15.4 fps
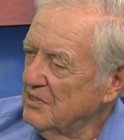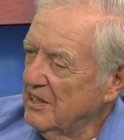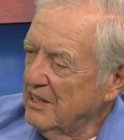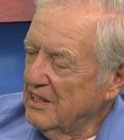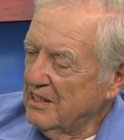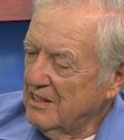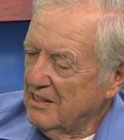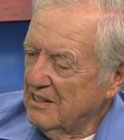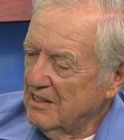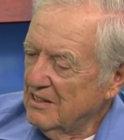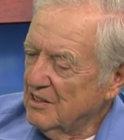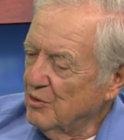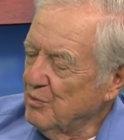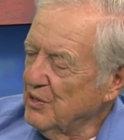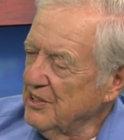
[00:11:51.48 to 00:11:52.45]
uh,
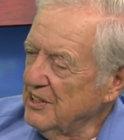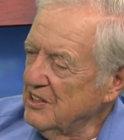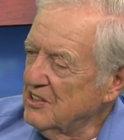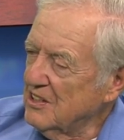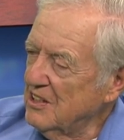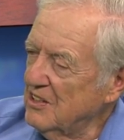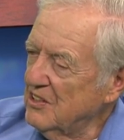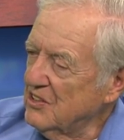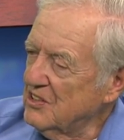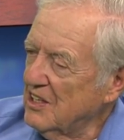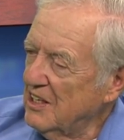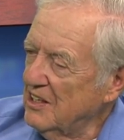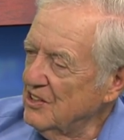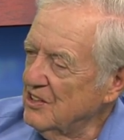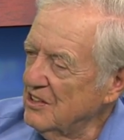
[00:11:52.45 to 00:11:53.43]
the police in and
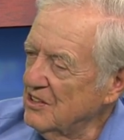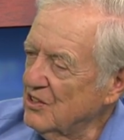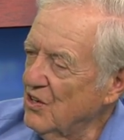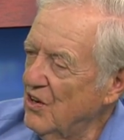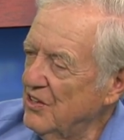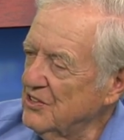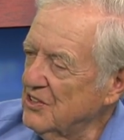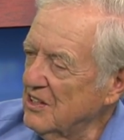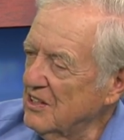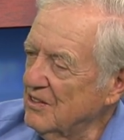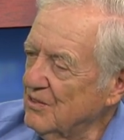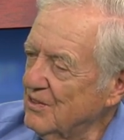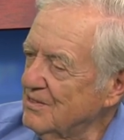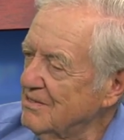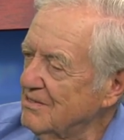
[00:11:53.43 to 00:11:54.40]
say she's causing
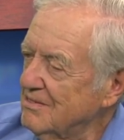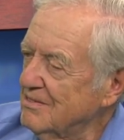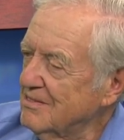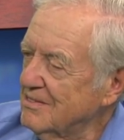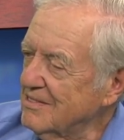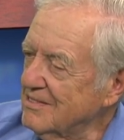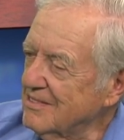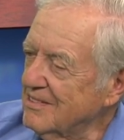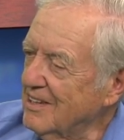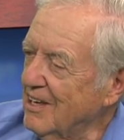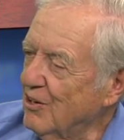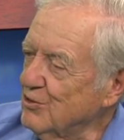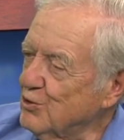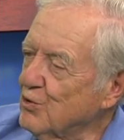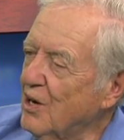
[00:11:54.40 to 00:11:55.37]
a, you
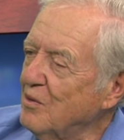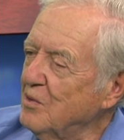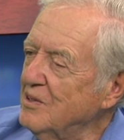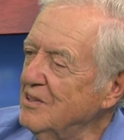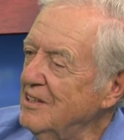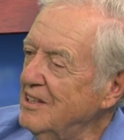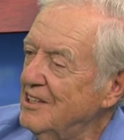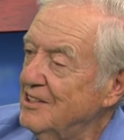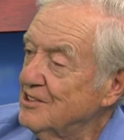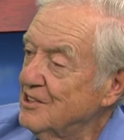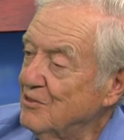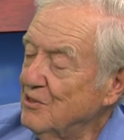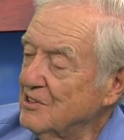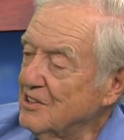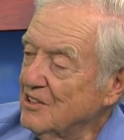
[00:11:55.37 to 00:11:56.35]
know, trouble.
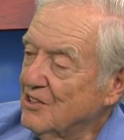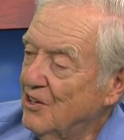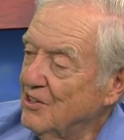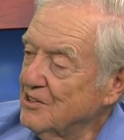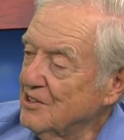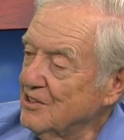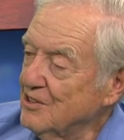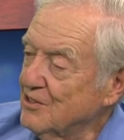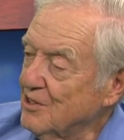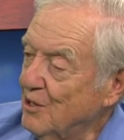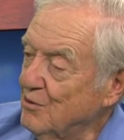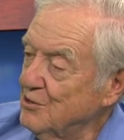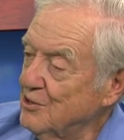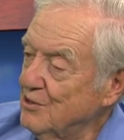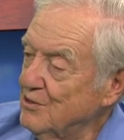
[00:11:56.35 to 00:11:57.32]
She wasn't causing
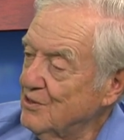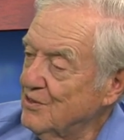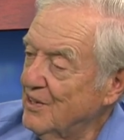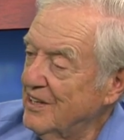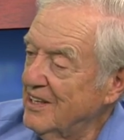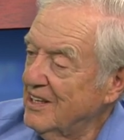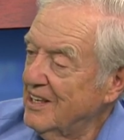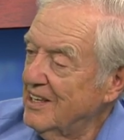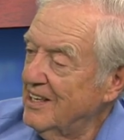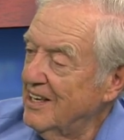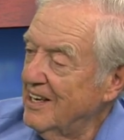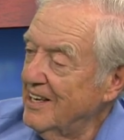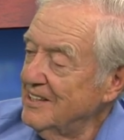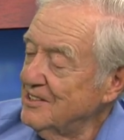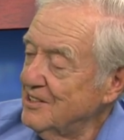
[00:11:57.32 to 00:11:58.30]
trouble. She was trying to get an
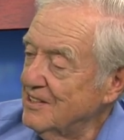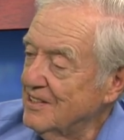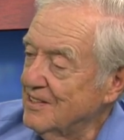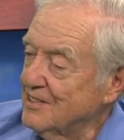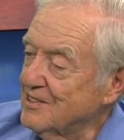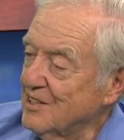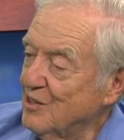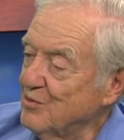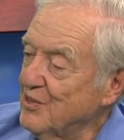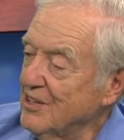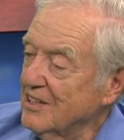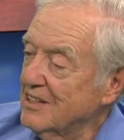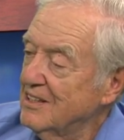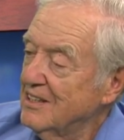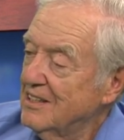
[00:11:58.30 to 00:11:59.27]
answer to
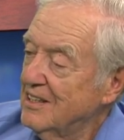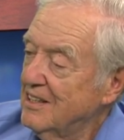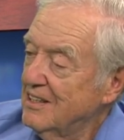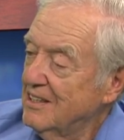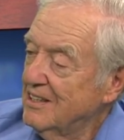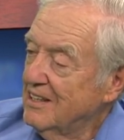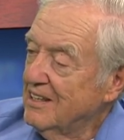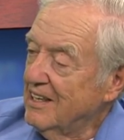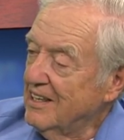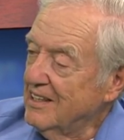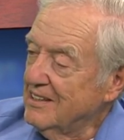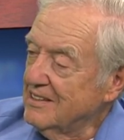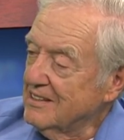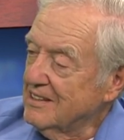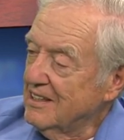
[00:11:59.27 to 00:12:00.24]
something.
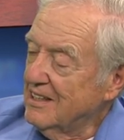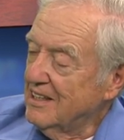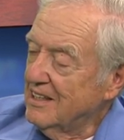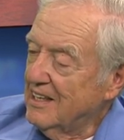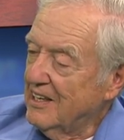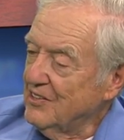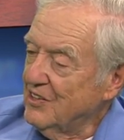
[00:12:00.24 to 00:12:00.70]
And uh, I